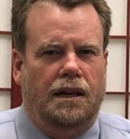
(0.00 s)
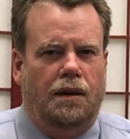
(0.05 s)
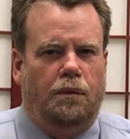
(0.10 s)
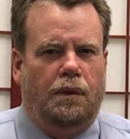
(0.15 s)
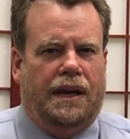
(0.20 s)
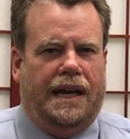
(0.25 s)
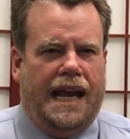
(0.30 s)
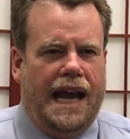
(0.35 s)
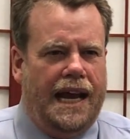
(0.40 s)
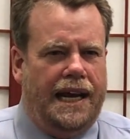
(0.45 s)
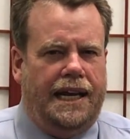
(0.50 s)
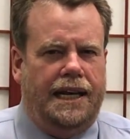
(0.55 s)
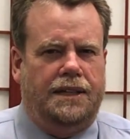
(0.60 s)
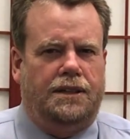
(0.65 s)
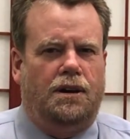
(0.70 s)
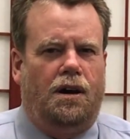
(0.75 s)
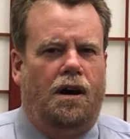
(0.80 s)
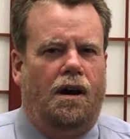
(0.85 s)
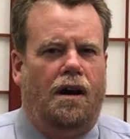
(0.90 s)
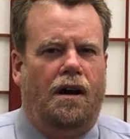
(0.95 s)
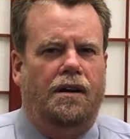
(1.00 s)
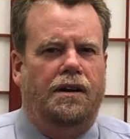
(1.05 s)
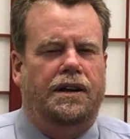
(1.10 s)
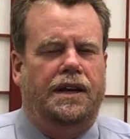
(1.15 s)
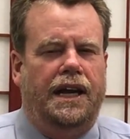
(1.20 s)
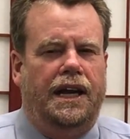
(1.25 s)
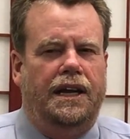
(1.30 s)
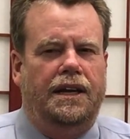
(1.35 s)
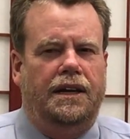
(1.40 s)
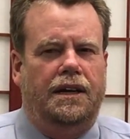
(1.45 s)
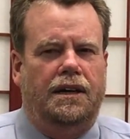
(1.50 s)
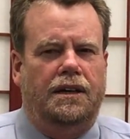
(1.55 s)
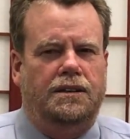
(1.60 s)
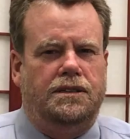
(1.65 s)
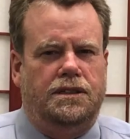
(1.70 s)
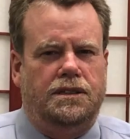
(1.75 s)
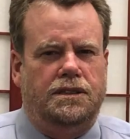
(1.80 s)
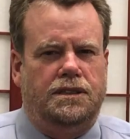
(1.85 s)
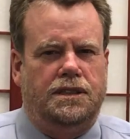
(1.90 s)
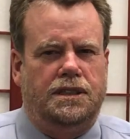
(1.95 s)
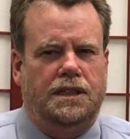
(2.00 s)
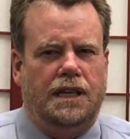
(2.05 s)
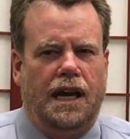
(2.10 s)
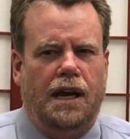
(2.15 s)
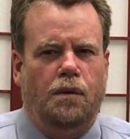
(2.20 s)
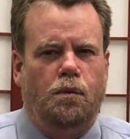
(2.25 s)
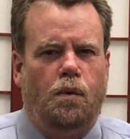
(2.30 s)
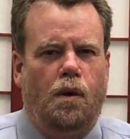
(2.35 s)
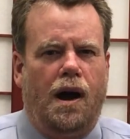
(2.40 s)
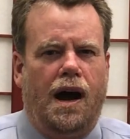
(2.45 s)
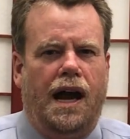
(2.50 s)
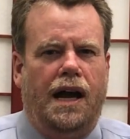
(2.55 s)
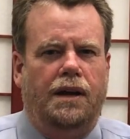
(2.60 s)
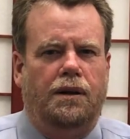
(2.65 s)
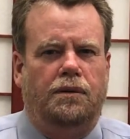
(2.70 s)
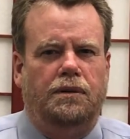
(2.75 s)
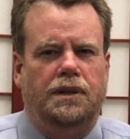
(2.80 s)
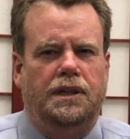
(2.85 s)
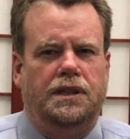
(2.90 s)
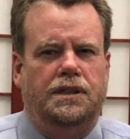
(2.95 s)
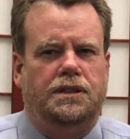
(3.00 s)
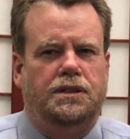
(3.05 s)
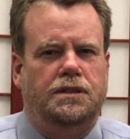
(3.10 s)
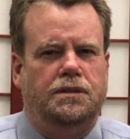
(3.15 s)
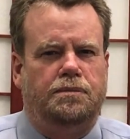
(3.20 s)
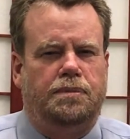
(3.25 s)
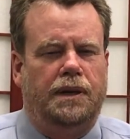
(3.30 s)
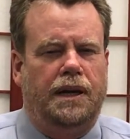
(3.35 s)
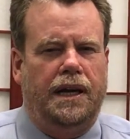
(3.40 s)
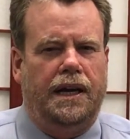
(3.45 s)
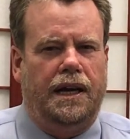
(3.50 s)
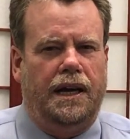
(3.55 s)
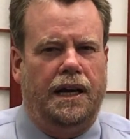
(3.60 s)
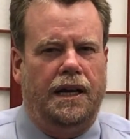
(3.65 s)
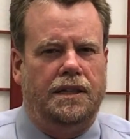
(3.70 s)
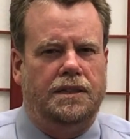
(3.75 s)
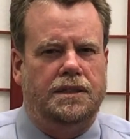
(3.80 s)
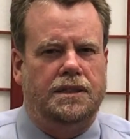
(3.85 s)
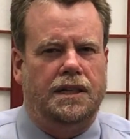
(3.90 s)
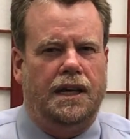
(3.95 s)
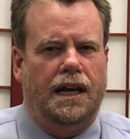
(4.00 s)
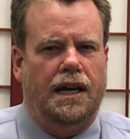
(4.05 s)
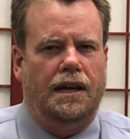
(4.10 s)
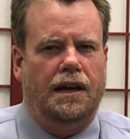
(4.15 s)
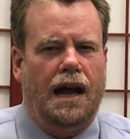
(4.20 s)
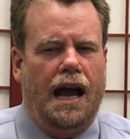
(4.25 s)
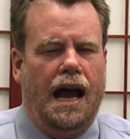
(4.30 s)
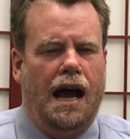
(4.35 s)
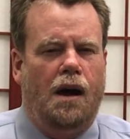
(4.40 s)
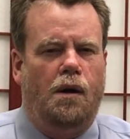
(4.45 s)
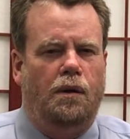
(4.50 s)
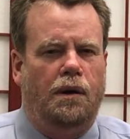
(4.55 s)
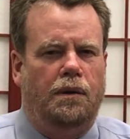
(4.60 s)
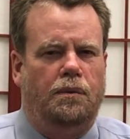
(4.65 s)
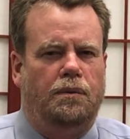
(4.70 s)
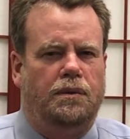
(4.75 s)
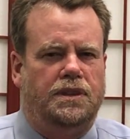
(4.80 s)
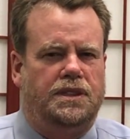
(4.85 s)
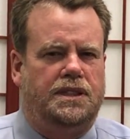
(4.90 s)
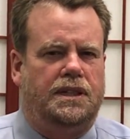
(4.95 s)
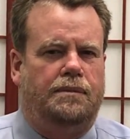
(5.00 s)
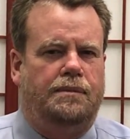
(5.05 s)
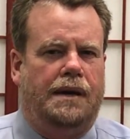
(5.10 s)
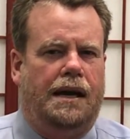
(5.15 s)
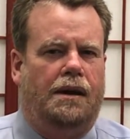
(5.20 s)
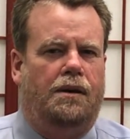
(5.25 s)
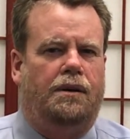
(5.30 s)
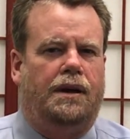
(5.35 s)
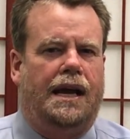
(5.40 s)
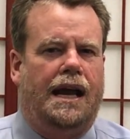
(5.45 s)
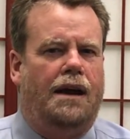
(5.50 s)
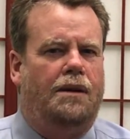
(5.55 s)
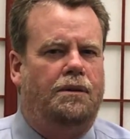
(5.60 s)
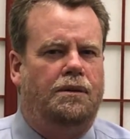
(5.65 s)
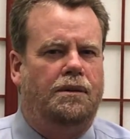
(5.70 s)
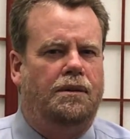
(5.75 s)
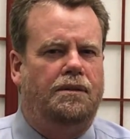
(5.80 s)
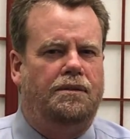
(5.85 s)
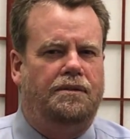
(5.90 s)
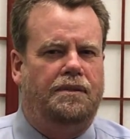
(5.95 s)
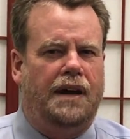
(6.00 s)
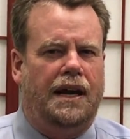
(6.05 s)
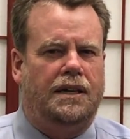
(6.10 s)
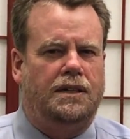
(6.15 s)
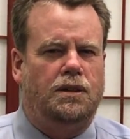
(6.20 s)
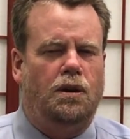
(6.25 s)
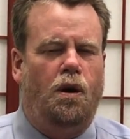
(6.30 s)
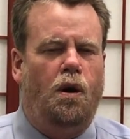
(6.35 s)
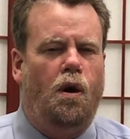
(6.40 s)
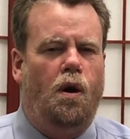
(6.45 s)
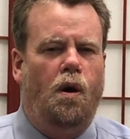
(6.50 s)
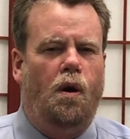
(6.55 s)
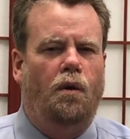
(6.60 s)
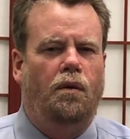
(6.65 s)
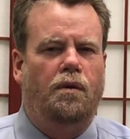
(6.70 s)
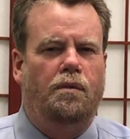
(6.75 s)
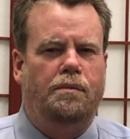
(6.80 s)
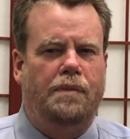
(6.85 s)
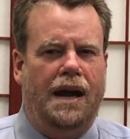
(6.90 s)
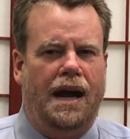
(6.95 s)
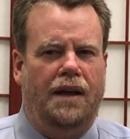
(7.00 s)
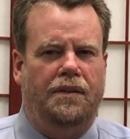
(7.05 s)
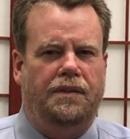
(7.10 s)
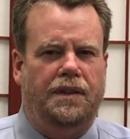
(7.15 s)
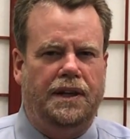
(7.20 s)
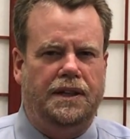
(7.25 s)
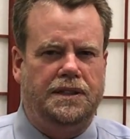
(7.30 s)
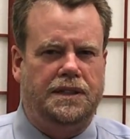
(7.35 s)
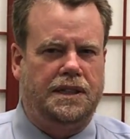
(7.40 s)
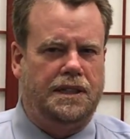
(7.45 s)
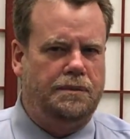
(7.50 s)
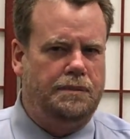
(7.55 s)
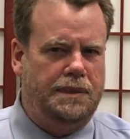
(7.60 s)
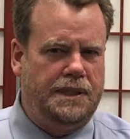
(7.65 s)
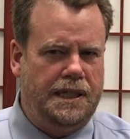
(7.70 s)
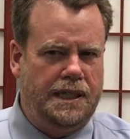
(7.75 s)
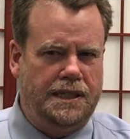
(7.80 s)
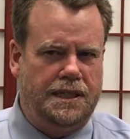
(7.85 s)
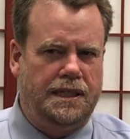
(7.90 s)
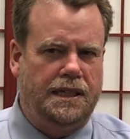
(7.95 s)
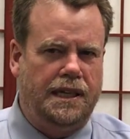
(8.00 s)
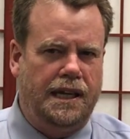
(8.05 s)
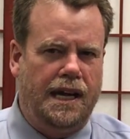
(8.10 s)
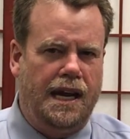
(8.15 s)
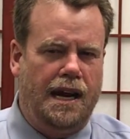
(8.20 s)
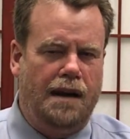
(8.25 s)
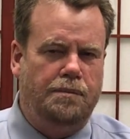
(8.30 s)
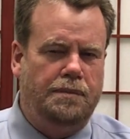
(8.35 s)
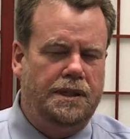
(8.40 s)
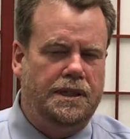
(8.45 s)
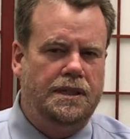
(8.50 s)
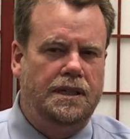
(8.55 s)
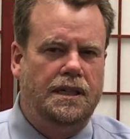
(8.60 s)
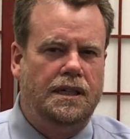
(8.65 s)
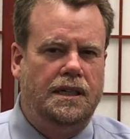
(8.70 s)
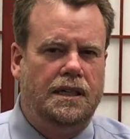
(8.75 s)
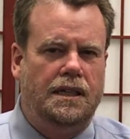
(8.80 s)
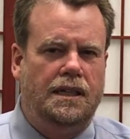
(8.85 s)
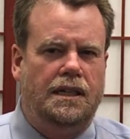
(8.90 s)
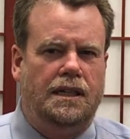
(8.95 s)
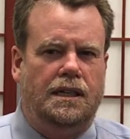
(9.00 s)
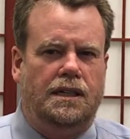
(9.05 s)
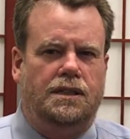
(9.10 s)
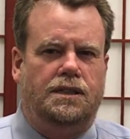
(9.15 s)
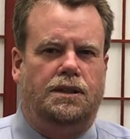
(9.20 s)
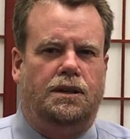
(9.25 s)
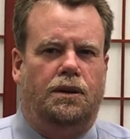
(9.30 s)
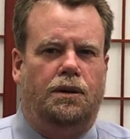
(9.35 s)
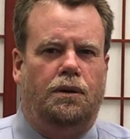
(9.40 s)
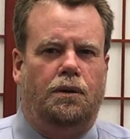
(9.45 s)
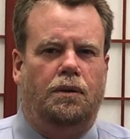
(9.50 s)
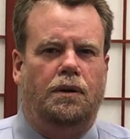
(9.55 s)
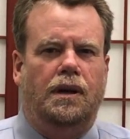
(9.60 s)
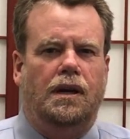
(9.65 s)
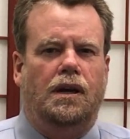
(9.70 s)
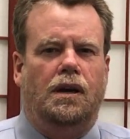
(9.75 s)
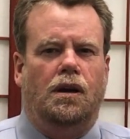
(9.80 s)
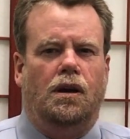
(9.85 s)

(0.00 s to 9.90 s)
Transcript: We can't get the hard data to say why only 2 plans and how it will somehow counter affect all the bad things that could potentially happen. So